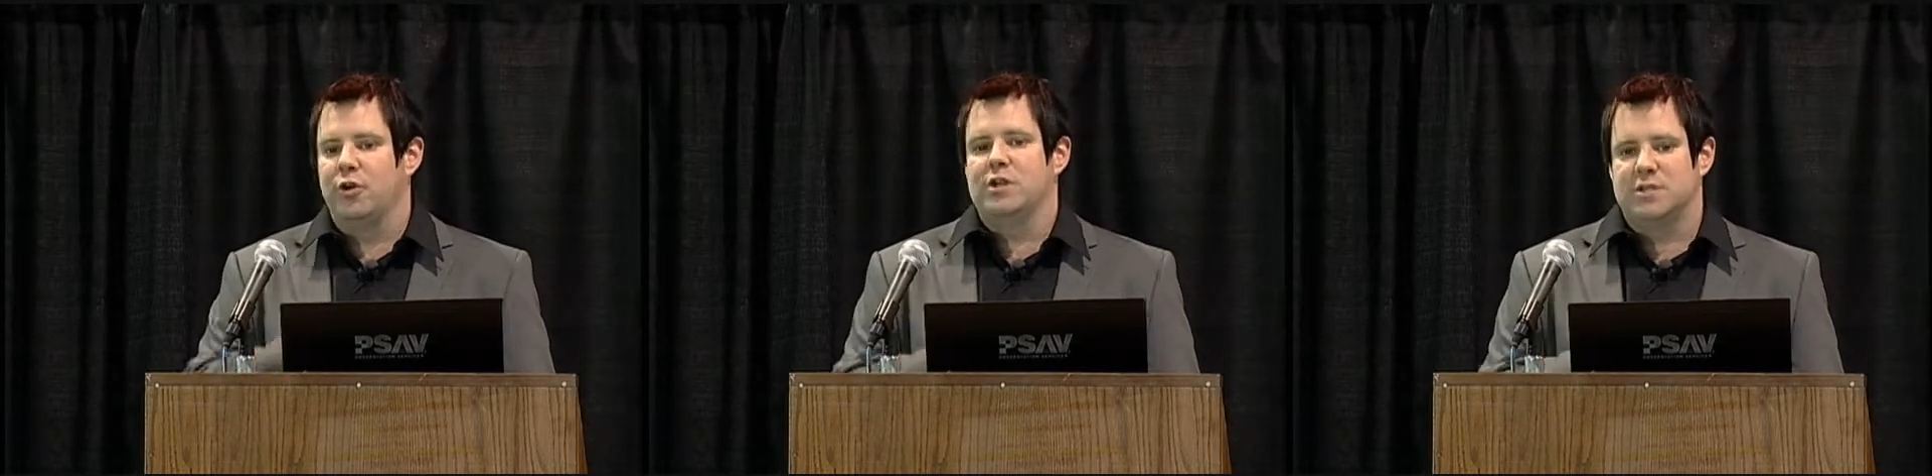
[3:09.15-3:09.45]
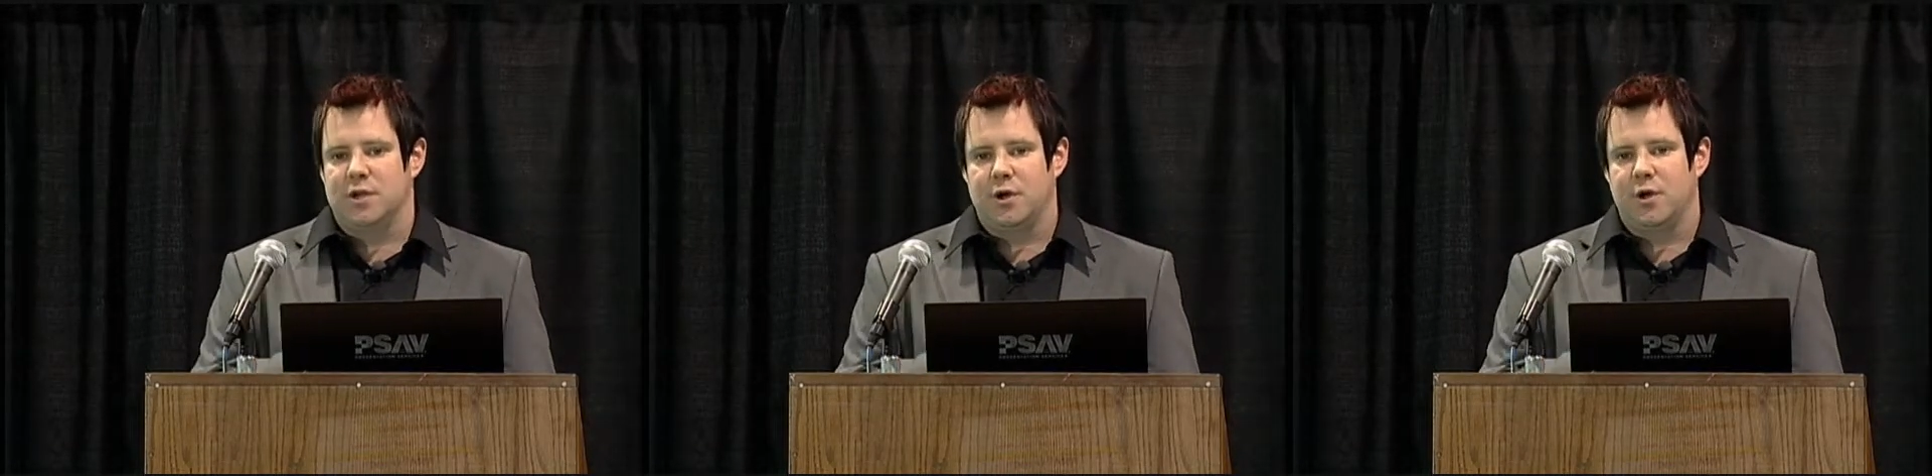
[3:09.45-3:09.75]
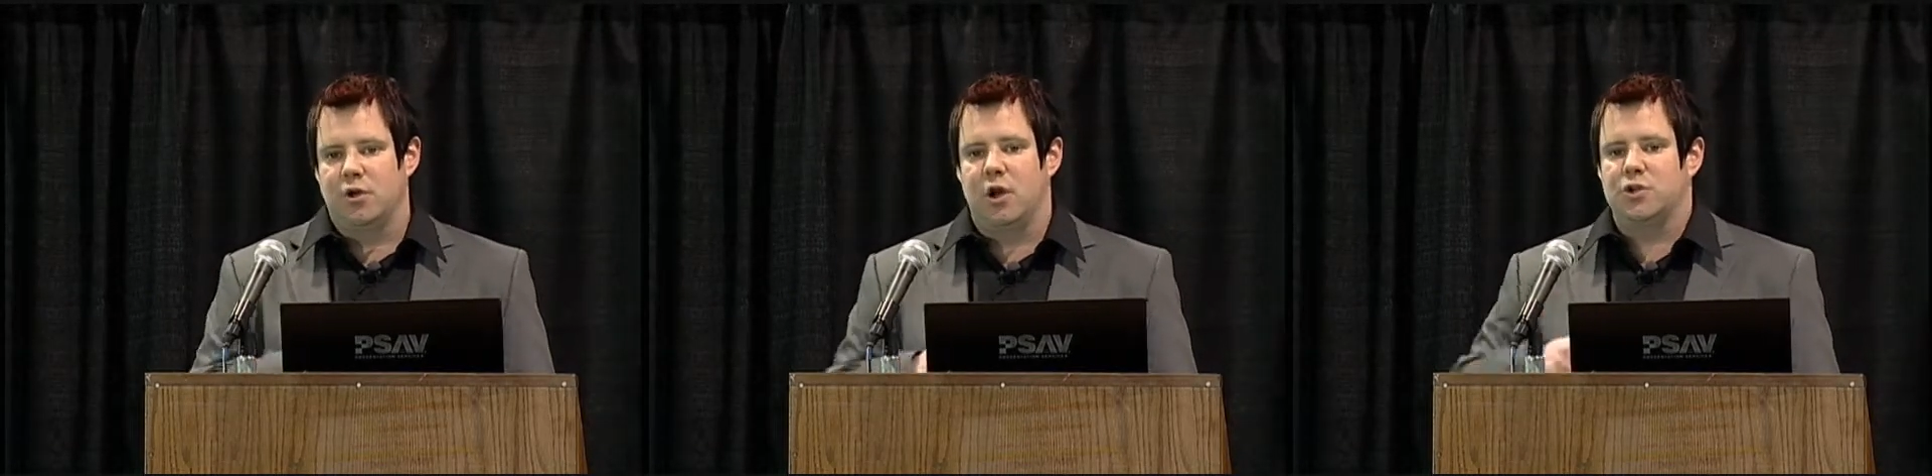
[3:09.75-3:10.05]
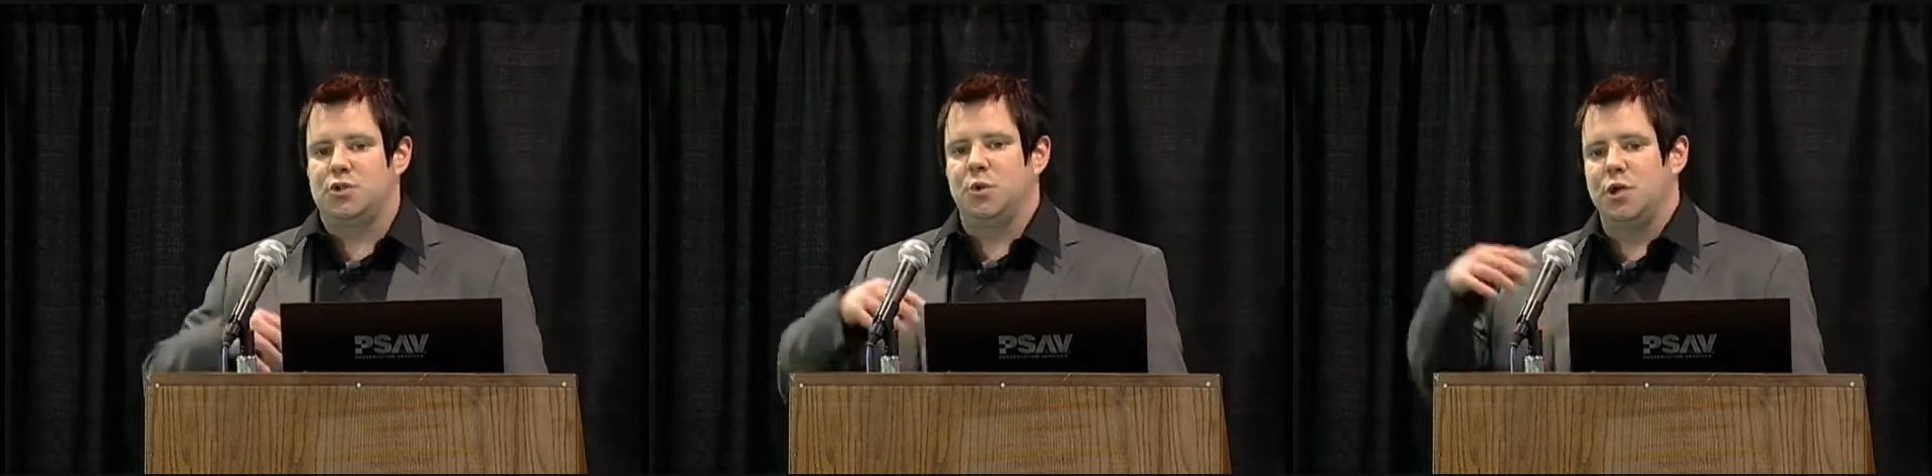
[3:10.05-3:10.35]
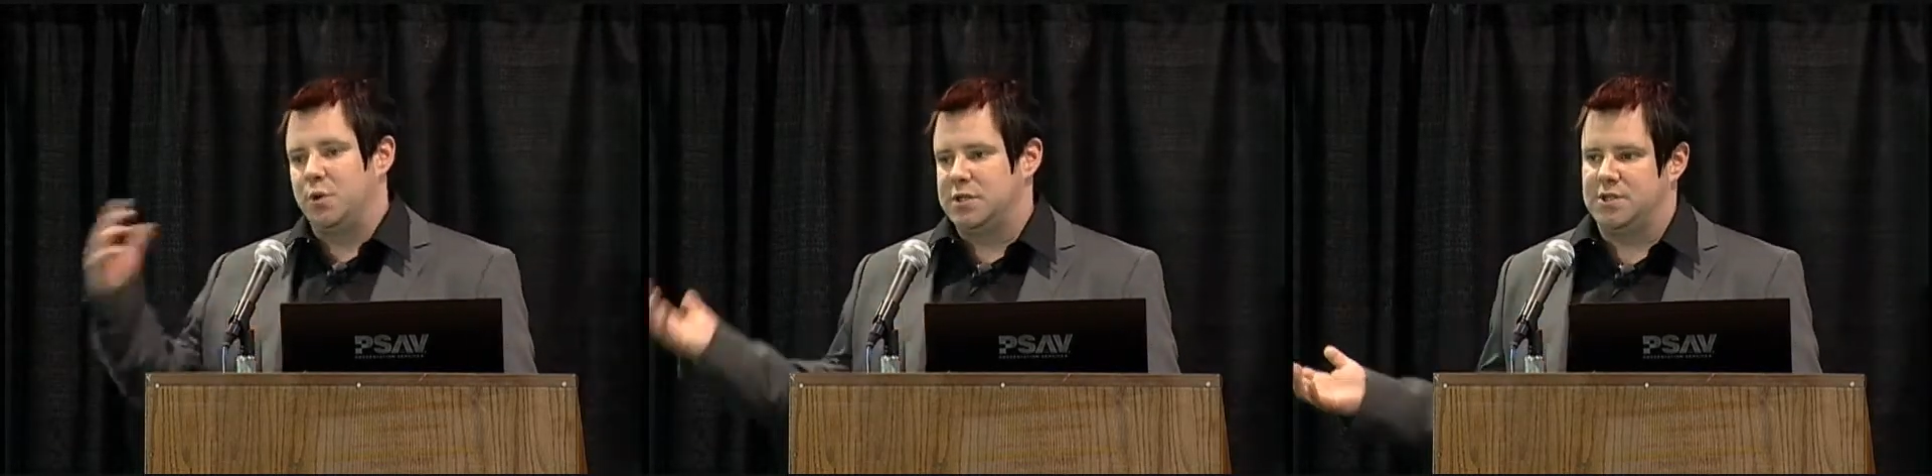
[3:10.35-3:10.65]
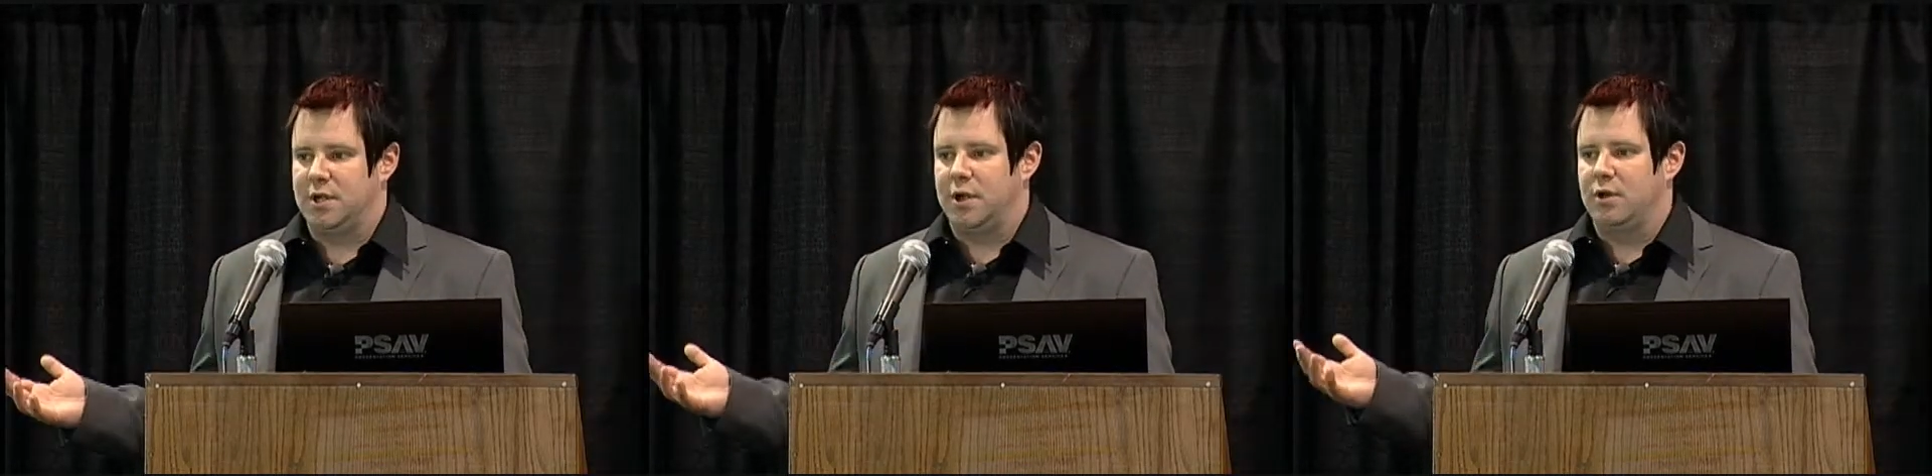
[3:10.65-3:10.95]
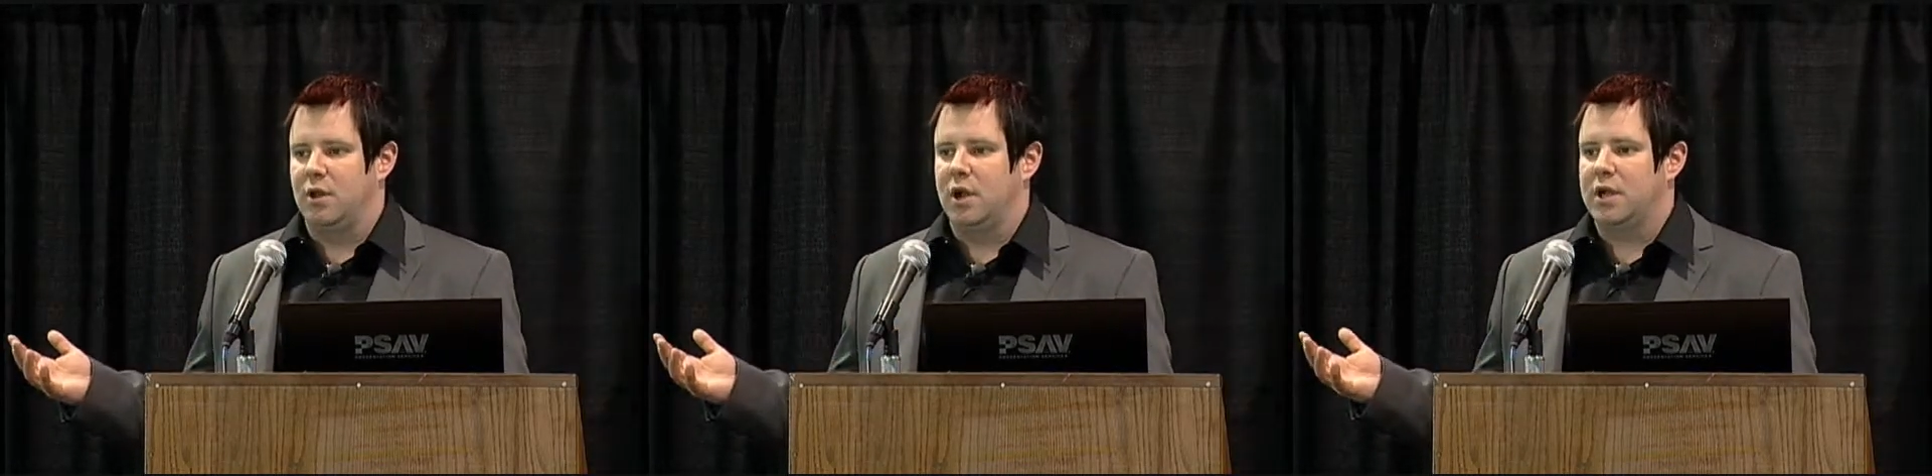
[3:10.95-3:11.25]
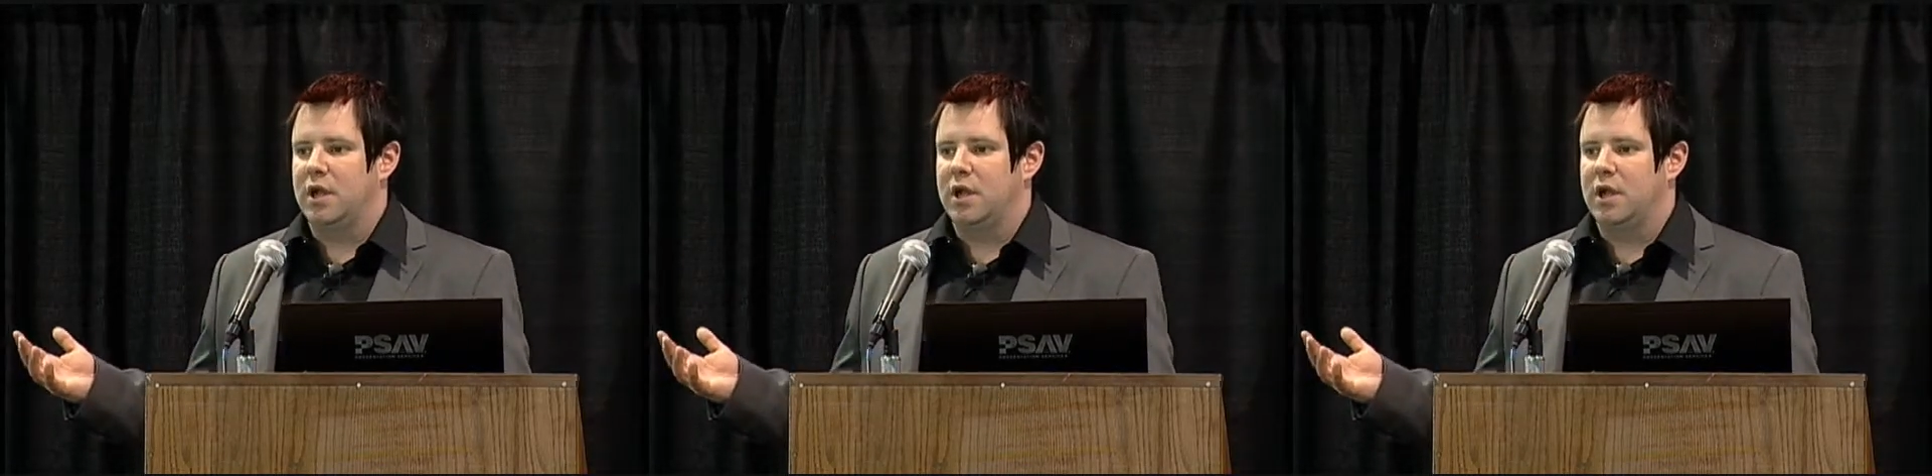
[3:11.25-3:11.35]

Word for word: interior look to a new interior look.